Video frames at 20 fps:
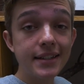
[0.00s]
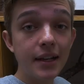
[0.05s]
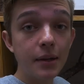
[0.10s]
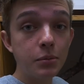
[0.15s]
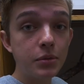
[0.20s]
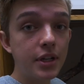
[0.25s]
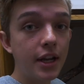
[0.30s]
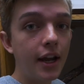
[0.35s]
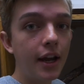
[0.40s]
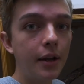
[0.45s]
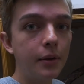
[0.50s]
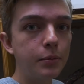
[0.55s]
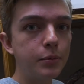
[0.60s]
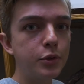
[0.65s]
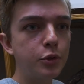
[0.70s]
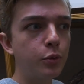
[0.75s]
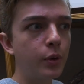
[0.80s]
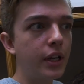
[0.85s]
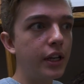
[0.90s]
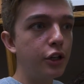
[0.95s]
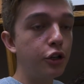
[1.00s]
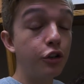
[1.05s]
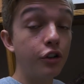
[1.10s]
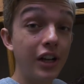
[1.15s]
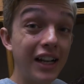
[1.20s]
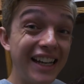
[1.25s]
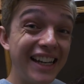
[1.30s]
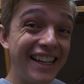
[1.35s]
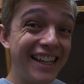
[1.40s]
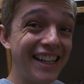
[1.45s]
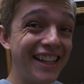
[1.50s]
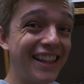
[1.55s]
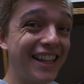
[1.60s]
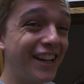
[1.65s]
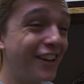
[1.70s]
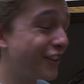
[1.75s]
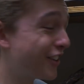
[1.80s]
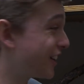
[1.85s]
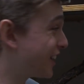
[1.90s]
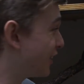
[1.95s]
sometimes when you're cleaning
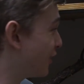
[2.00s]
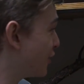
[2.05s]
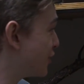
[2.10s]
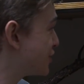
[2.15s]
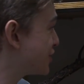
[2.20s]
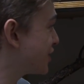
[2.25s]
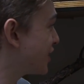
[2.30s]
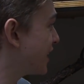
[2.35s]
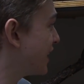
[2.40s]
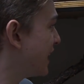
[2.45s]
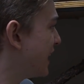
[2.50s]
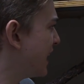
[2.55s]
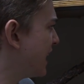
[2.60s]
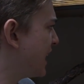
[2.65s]
their enclosure,